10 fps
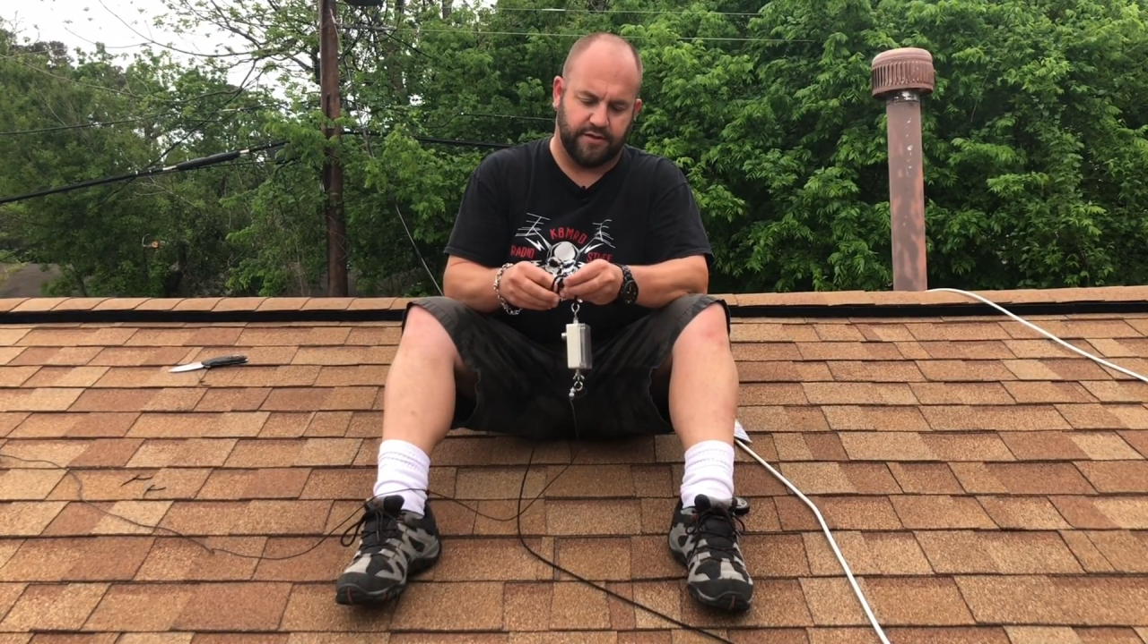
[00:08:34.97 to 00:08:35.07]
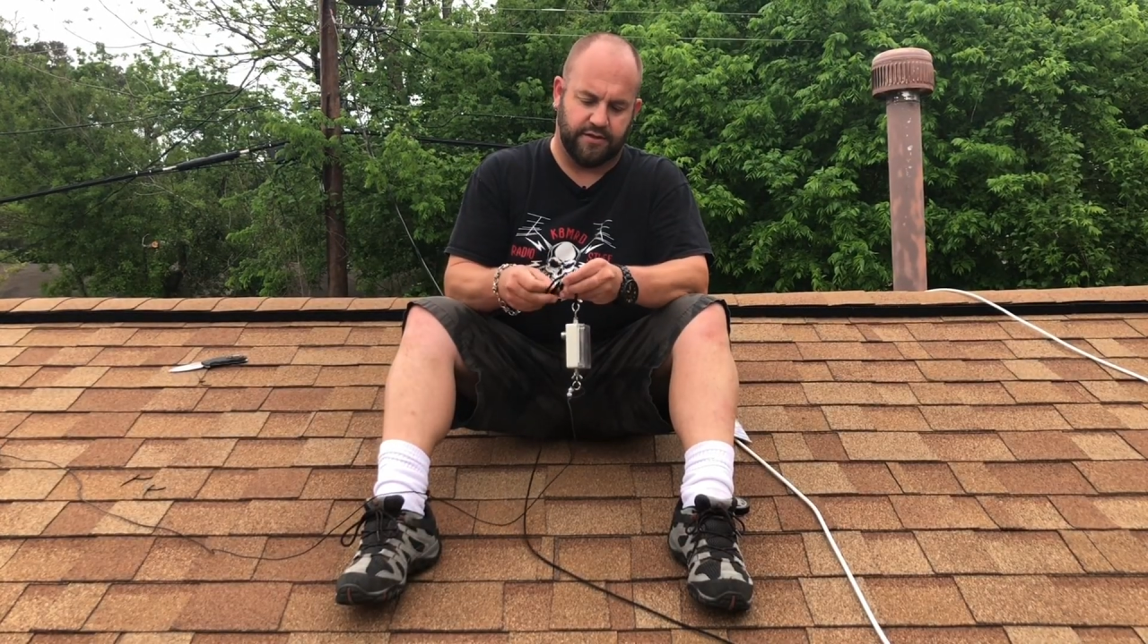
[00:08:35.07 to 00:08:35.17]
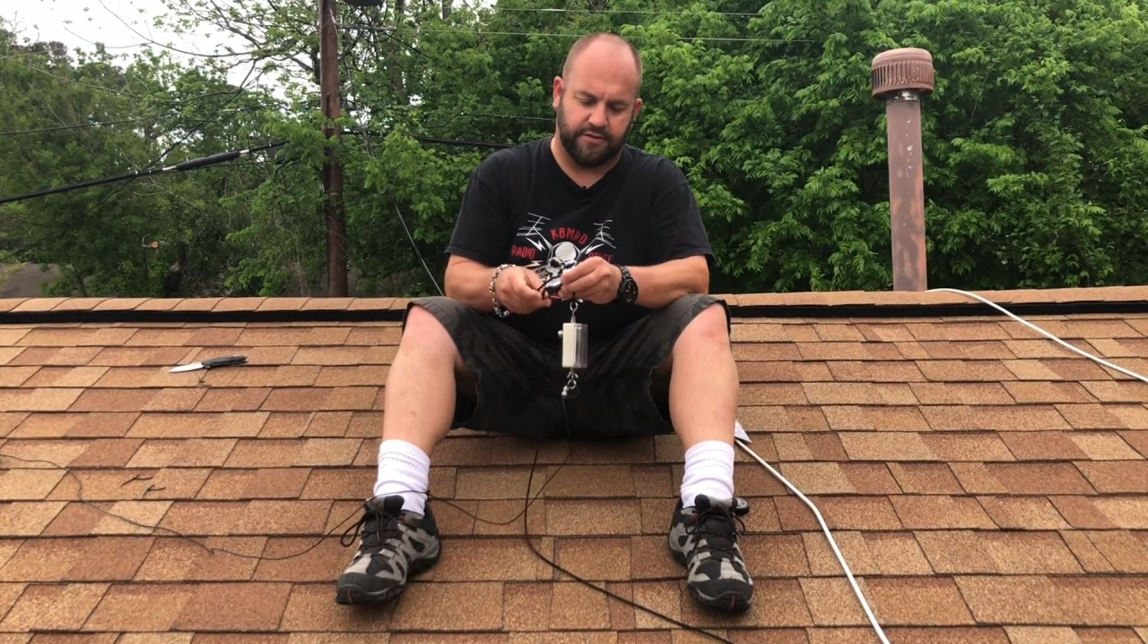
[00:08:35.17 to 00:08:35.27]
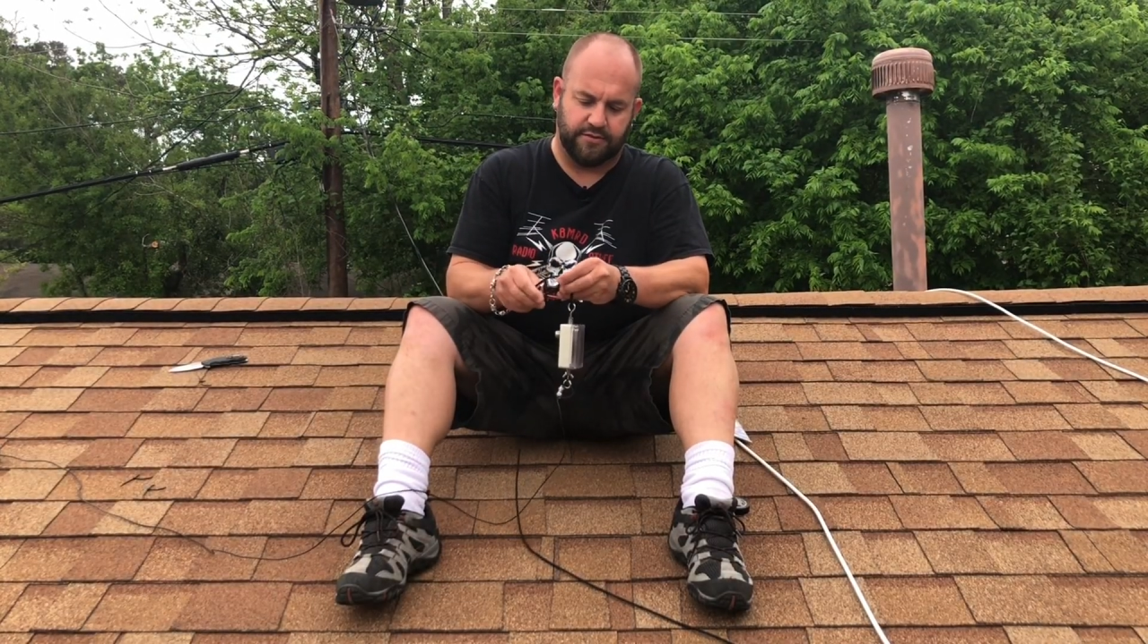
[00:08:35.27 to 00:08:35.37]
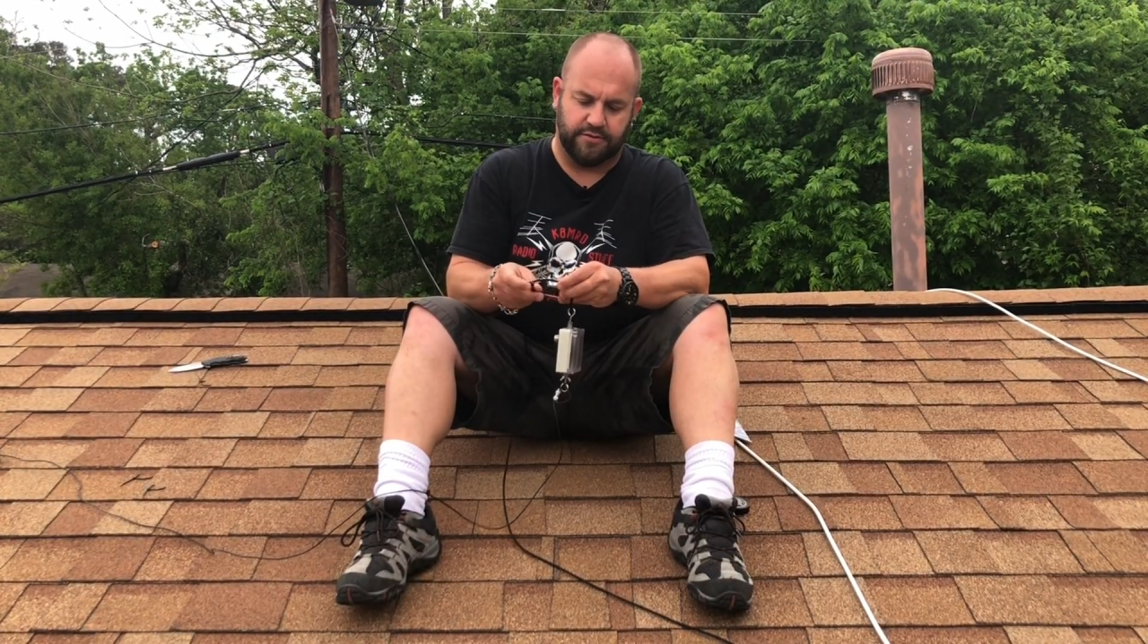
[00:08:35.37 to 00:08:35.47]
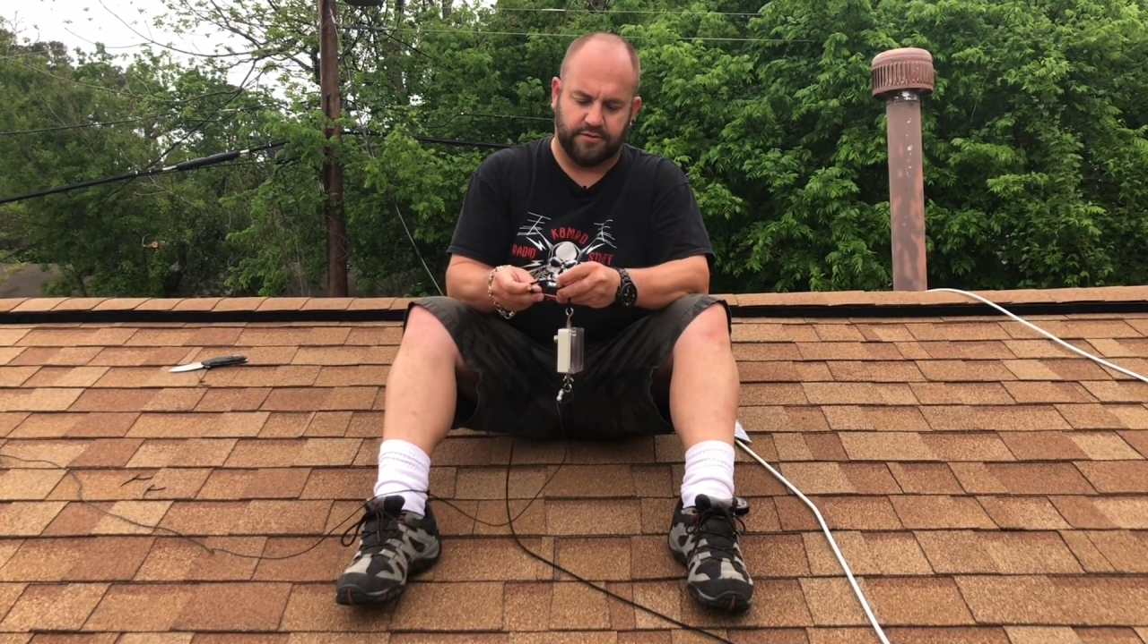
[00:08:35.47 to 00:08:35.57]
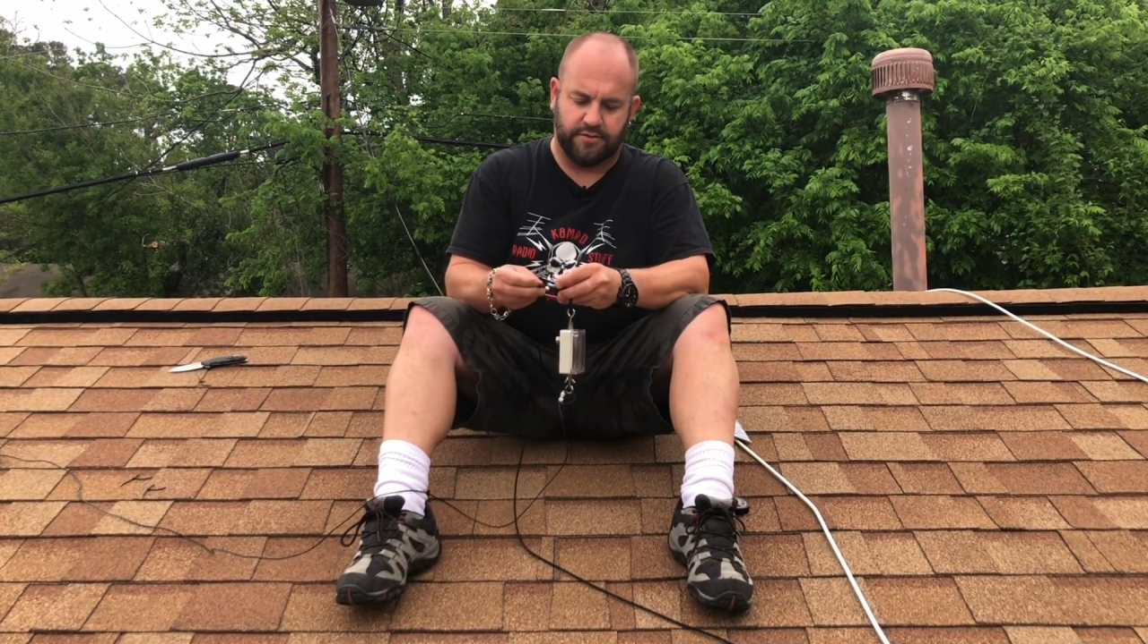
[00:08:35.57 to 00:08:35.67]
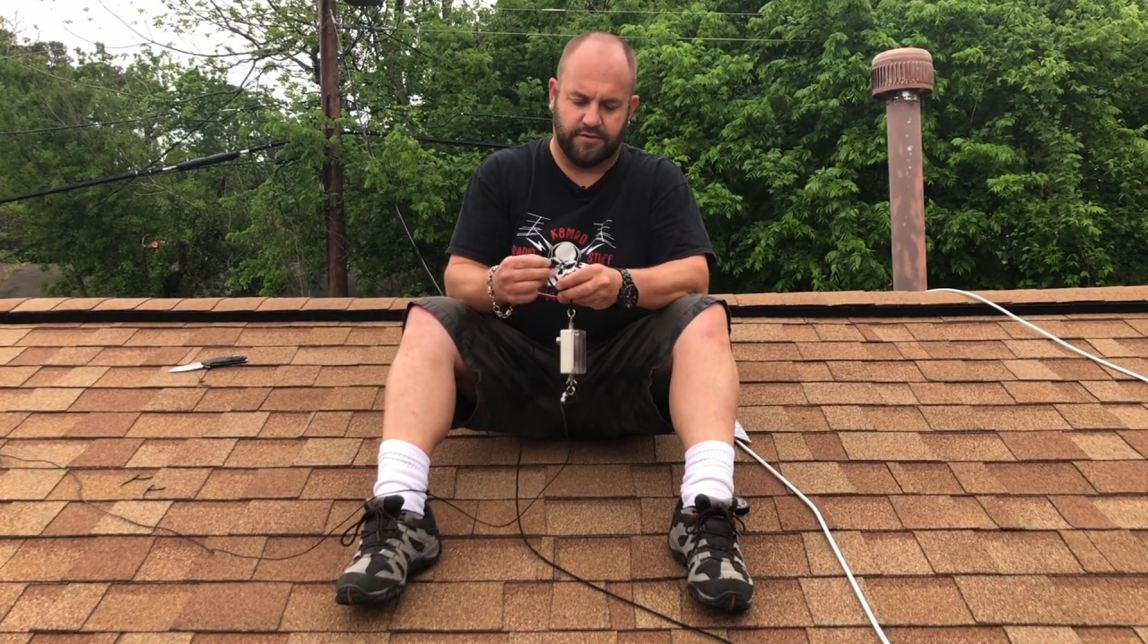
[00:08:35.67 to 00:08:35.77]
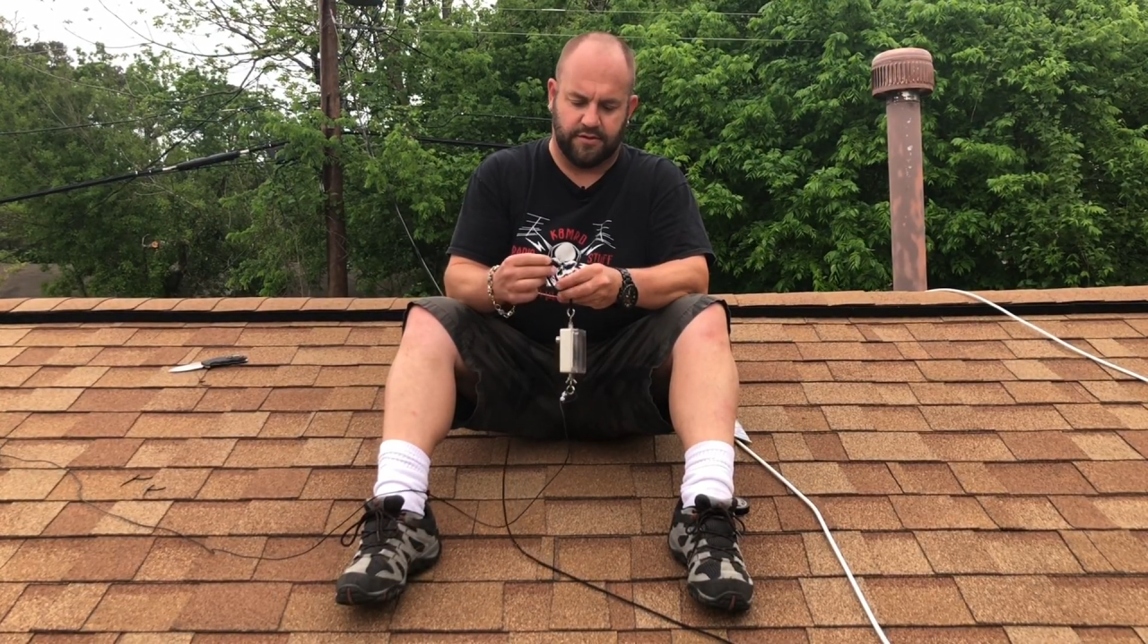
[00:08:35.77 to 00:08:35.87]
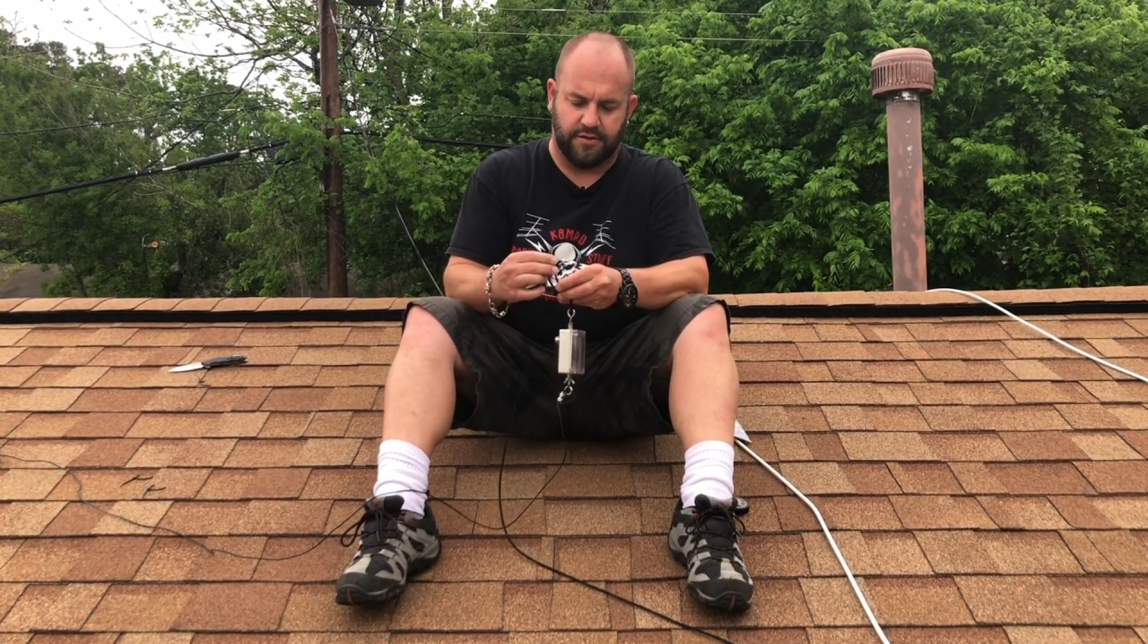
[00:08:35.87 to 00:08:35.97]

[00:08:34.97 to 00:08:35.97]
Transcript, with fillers: on here.